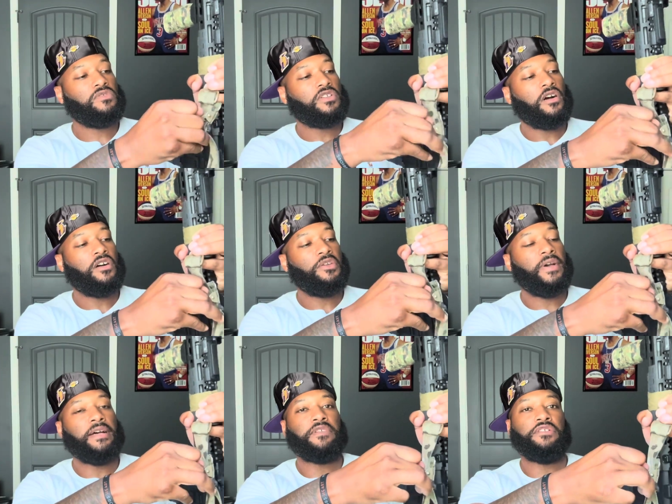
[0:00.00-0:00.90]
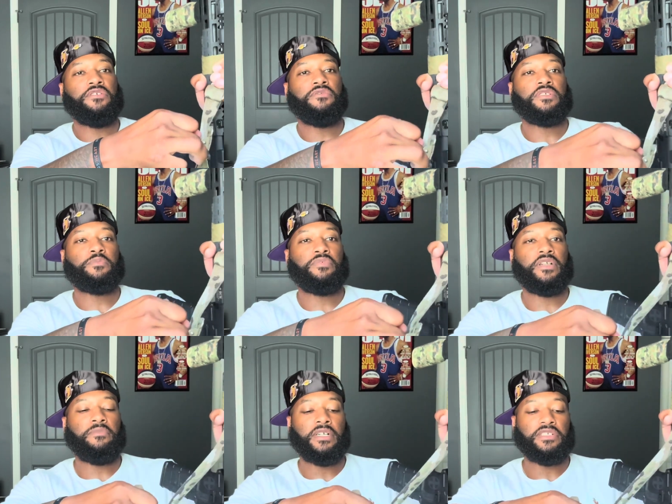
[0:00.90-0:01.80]
so all you have to do is pretty
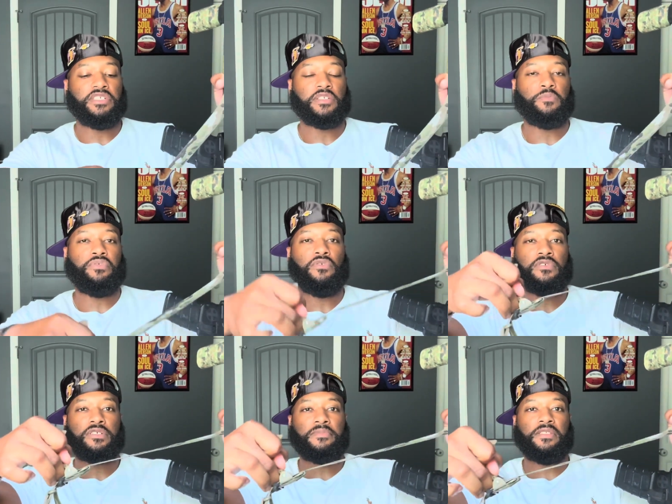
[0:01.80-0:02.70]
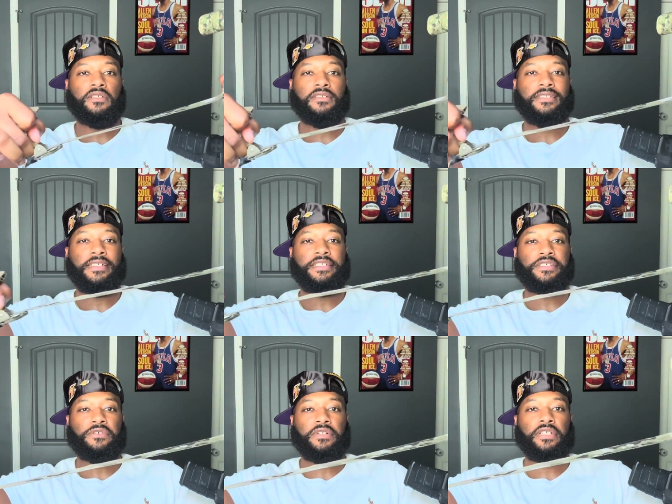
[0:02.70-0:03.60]
much just pull some tension
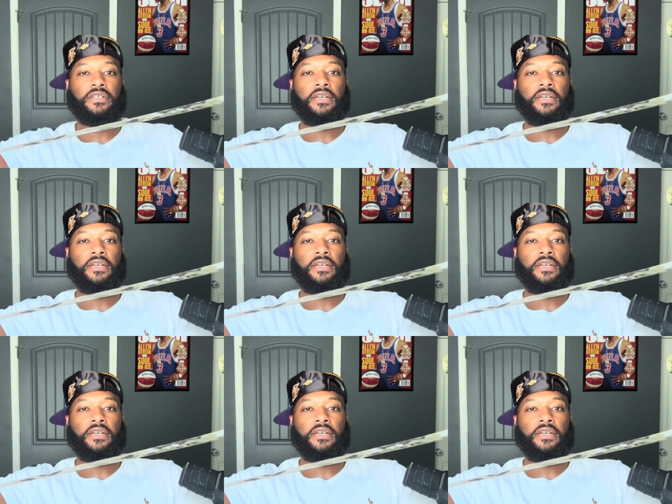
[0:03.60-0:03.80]
on it,